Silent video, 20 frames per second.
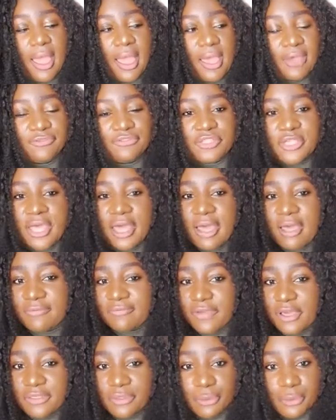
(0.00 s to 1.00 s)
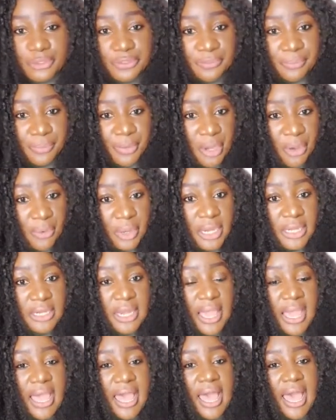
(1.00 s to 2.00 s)
after her father was buried
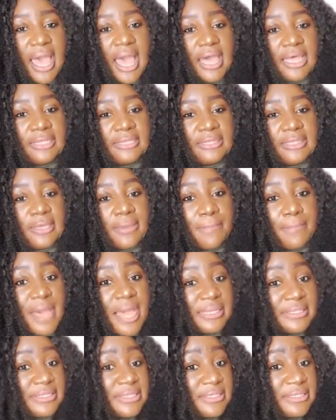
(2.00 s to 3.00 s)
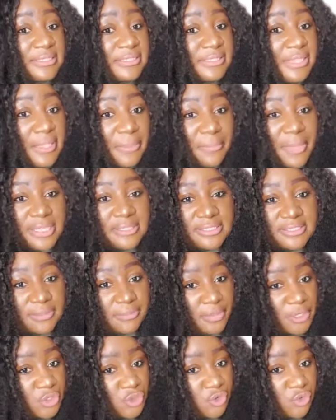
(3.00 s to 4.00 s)
at the Martin Zimmer
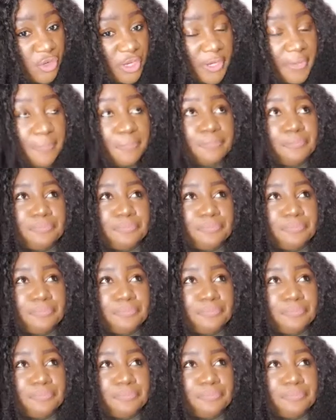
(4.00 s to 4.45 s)
Cemetery,